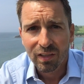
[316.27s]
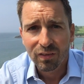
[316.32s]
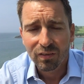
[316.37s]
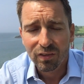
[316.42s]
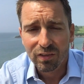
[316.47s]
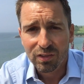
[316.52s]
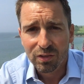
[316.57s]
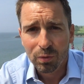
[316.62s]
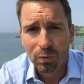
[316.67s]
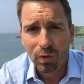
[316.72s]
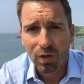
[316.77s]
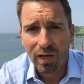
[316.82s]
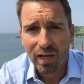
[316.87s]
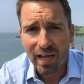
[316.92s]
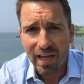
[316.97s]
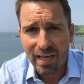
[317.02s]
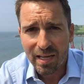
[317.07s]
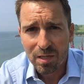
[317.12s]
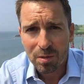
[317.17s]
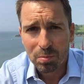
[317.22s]
that you are
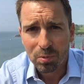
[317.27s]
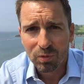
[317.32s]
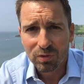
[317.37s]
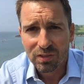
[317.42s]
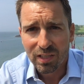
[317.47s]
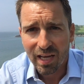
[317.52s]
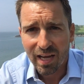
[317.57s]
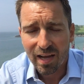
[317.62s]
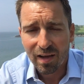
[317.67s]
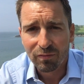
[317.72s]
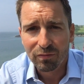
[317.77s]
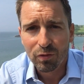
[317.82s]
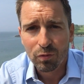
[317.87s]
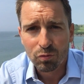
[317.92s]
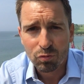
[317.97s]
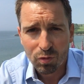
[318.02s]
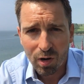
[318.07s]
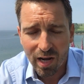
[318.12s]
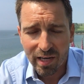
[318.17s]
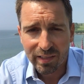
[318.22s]
able to have the
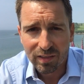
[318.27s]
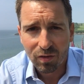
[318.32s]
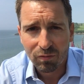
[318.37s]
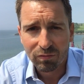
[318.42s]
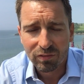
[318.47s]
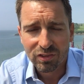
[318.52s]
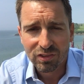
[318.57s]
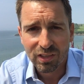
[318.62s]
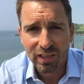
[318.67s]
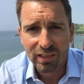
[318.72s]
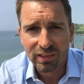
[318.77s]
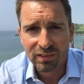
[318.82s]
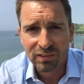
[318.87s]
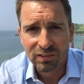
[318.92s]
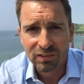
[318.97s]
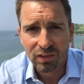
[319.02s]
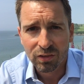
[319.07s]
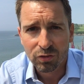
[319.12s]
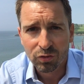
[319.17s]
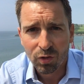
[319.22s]
right
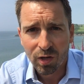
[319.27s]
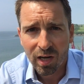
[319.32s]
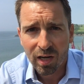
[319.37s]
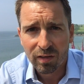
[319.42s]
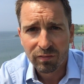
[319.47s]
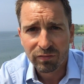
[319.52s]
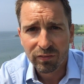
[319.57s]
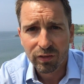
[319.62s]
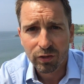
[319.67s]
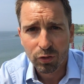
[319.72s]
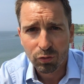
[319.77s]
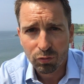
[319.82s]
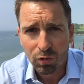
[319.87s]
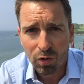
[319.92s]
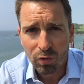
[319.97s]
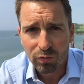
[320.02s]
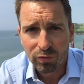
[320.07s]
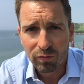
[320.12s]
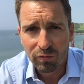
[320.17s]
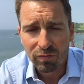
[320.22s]
conversations that drive the
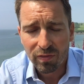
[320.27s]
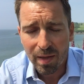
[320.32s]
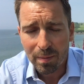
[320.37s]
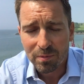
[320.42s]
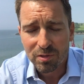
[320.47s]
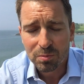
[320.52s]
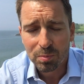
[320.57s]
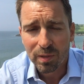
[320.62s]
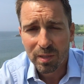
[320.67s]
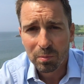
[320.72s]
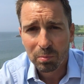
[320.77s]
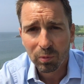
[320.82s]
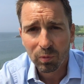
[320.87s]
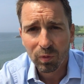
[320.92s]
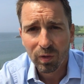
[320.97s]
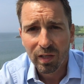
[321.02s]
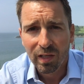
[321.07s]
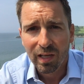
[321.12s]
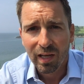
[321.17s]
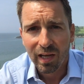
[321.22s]
growth of them as people
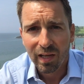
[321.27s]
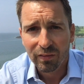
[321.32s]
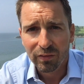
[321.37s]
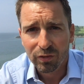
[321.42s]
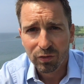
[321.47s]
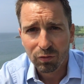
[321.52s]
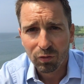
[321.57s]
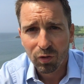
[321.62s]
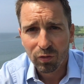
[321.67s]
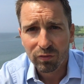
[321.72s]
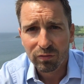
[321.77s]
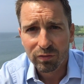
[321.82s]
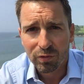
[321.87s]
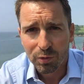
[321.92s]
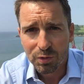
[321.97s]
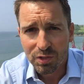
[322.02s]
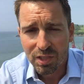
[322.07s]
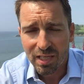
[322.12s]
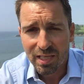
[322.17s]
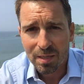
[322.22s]
and the growth of your
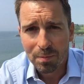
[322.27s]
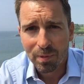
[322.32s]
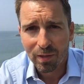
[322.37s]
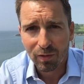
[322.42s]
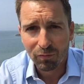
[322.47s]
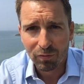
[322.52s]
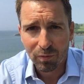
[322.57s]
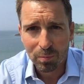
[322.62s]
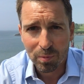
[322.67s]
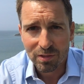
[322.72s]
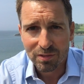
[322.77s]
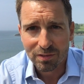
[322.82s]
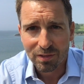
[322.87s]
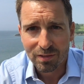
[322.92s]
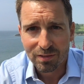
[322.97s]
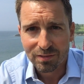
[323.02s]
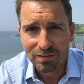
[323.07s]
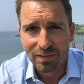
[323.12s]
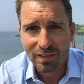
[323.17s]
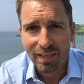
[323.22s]
team and of the
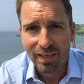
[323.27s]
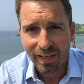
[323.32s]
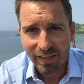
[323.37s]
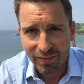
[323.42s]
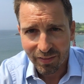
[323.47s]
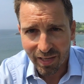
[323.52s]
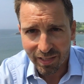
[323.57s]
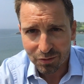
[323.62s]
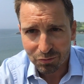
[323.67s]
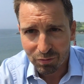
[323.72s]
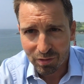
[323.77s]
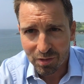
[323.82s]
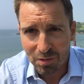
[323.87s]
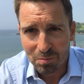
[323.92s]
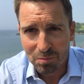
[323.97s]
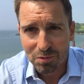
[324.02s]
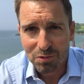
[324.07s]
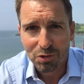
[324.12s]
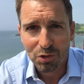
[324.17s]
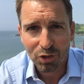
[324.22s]
business. That's
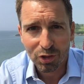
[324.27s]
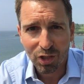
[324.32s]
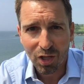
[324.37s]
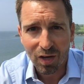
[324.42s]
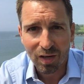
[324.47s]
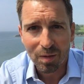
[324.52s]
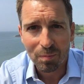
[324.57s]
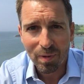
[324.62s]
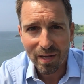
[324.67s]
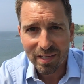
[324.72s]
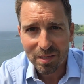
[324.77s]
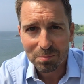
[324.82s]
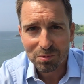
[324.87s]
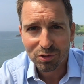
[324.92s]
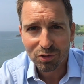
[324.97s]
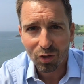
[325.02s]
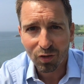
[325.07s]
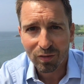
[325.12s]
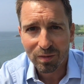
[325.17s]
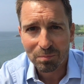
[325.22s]
Rhythms. Good luck. Make them
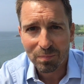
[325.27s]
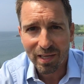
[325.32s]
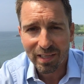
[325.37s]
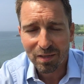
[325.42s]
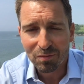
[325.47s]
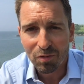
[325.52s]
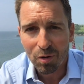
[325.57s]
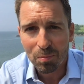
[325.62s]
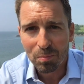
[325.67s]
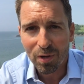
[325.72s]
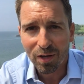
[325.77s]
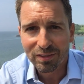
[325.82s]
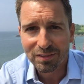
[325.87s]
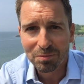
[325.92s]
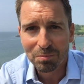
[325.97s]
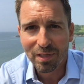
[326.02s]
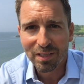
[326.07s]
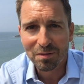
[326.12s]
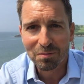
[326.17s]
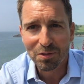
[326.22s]
solid, make them robust,
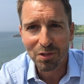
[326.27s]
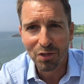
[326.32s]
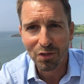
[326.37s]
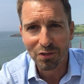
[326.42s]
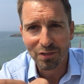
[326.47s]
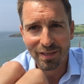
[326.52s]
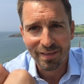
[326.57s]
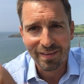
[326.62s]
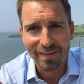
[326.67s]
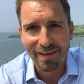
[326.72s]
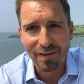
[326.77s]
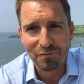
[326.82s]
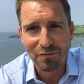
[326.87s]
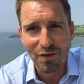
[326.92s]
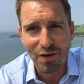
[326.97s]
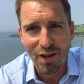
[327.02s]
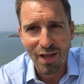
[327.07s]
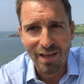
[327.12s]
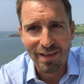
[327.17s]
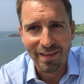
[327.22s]
make them good. Have fun.